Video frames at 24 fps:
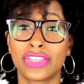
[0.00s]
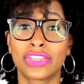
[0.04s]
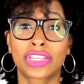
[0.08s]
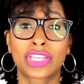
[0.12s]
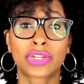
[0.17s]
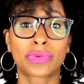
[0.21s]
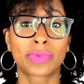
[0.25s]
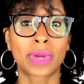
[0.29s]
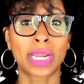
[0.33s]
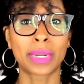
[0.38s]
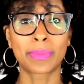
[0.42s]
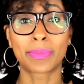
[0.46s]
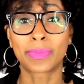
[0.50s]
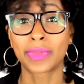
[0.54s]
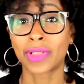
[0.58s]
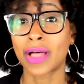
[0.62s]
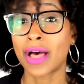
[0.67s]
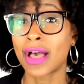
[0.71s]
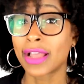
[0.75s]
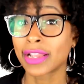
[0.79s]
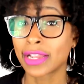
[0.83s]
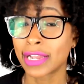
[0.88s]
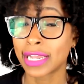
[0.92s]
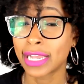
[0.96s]
You can write
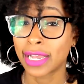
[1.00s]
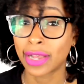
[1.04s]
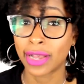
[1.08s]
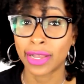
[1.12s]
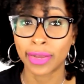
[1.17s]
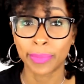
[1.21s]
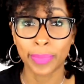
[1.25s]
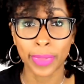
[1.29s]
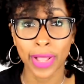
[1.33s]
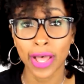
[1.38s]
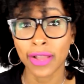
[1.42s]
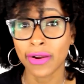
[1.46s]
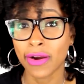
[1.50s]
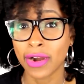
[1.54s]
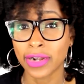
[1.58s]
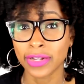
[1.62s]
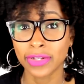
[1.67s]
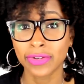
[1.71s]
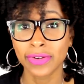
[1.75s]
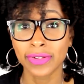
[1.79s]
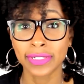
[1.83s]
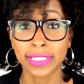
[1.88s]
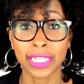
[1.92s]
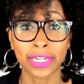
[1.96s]
blog
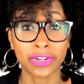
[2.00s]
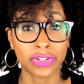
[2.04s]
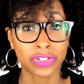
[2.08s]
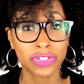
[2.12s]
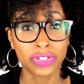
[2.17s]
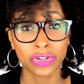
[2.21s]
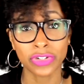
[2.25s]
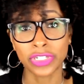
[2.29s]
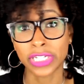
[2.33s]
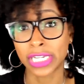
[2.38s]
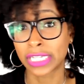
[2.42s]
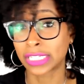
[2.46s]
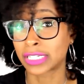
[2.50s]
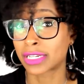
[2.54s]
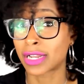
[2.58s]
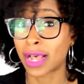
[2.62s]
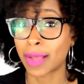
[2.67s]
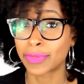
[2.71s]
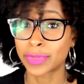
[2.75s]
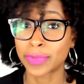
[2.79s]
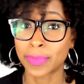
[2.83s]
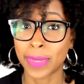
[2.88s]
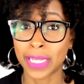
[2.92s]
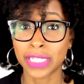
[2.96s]
articles that are search engine
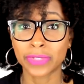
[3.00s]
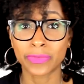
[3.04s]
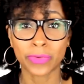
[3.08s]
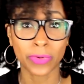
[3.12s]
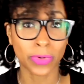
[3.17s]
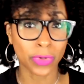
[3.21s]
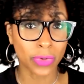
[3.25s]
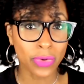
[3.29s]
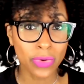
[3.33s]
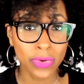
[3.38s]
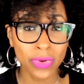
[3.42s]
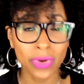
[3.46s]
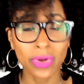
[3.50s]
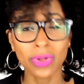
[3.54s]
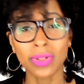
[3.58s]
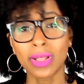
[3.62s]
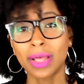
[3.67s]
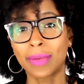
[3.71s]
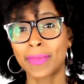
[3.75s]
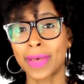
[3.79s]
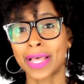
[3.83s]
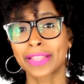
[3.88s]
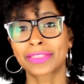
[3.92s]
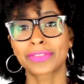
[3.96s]
optimized for Google
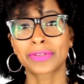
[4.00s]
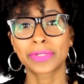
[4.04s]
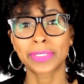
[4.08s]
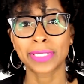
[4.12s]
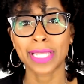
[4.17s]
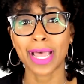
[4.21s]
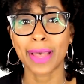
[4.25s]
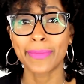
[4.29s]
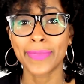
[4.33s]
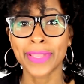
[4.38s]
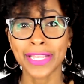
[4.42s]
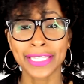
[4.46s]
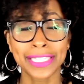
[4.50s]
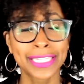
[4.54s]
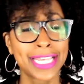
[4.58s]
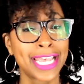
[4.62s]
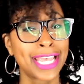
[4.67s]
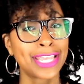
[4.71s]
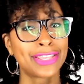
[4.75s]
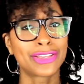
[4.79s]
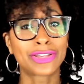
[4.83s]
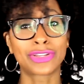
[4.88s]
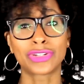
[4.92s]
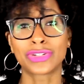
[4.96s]
about those topics.
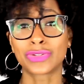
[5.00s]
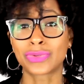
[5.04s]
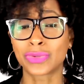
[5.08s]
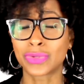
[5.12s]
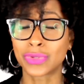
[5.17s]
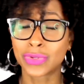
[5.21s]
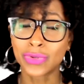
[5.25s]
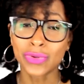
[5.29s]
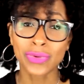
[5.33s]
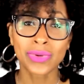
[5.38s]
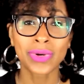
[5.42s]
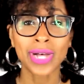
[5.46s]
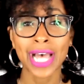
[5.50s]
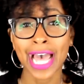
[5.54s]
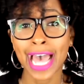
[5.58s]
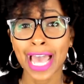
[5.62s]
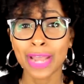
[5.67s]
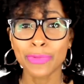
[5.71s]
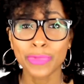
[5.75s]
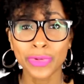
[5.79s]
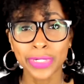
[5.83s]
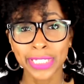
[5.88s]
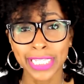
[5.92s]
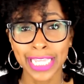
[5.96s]
You can do Google
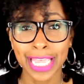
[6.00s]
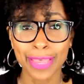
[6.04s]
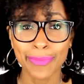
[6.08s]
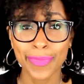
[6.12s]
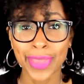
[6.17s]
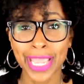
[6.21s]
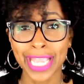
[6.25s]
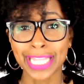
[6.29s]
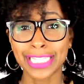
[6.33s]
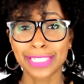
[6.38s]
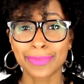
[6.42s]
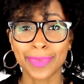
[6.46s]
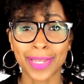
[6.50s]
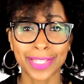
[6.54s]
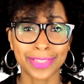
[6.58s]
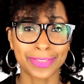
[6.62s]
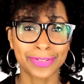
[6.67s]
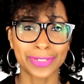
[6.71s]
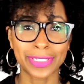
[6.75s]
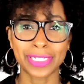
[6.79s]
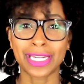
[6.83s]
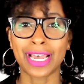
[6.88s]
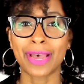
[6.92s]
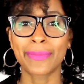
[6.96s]
AdWords campaigns about
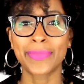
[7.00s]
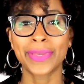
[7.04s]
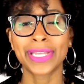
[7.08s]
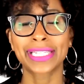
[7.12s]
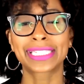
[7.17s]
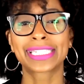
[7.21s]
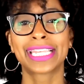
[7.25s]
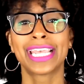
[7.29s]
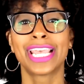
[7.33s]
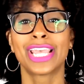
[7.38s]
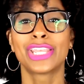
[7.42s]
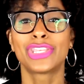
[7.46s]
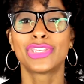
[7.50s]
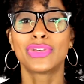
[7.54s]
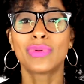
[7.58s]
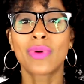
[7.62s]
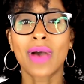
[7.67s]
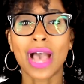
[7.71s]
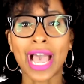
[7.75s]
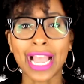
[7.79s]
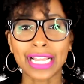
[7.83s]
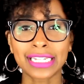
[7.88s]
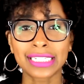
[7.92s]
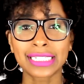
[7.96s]
those topics. You
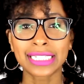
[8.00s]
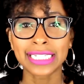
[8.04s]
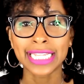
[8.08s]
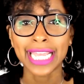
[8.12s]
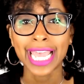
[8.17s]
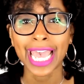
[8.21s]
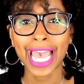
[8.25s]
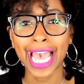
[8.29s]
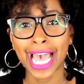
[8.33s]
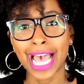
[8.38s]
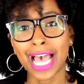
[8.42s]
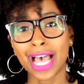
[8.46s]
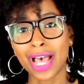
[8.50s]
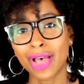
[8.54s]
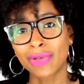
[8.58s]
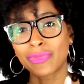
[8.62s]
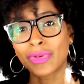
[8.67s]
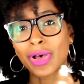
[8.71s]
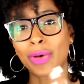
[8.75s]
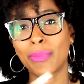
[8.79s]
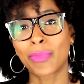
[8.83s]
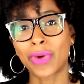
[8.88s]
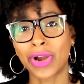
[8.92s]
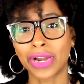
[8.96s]
actually have
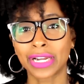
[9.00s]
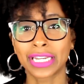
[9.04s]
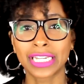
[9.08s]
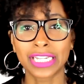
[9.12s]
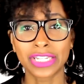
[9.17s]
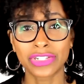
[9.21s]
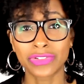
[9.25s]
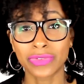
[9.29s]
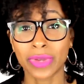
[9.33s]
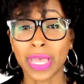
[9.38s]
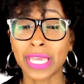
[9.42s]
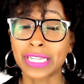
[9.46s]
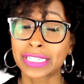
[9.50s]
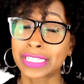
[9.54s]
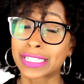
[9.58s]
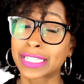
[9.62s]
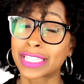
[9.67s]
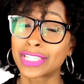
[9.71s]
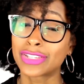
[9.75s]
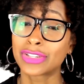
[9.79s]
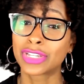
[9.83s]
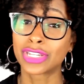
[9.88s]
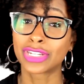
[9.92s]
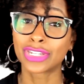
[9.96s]
a marketing strategy
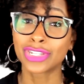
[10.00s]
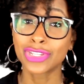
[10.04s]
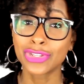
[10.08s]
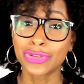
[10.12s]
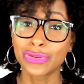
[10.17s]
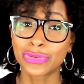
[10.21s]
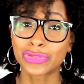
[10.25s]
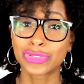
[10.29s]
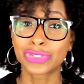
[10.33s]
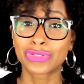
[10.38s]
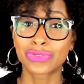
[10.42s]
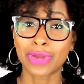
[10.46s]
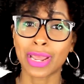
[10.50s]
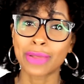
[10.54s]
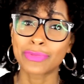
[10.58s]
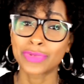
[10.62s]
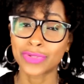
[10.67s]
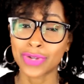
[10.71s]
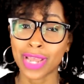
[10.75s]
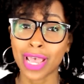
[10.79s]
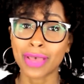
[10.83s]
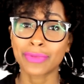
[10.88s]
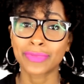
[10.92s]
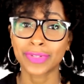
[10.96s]
that you can use to drive
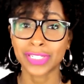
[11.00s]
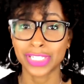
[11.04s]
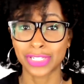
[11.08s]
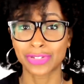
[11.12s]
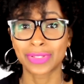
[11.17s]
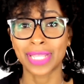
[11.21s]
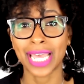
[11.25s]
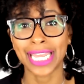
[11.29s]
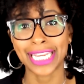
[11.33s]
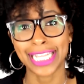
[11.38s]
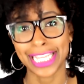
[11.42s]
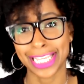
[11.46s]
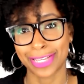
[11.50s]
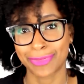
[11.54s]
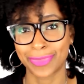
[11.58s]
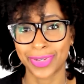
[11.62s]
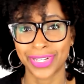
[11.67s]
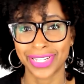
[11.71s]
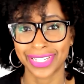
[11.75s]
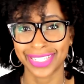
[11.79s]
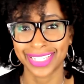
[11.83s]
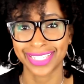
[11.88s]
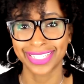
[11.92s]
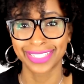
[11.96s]
traffic to that
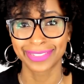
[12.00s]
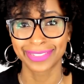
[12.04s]
ebook.